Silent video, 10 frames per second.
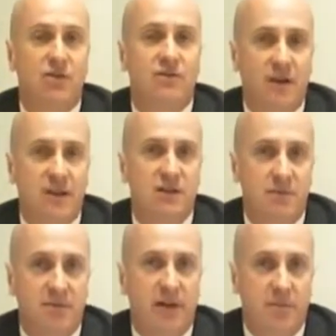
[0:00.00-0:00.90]
You'll find us
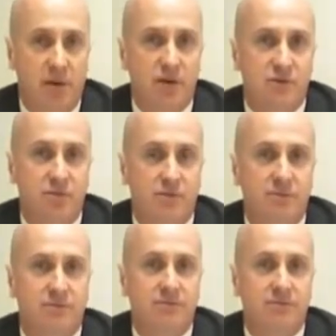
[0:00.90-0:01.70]
to be very approachable.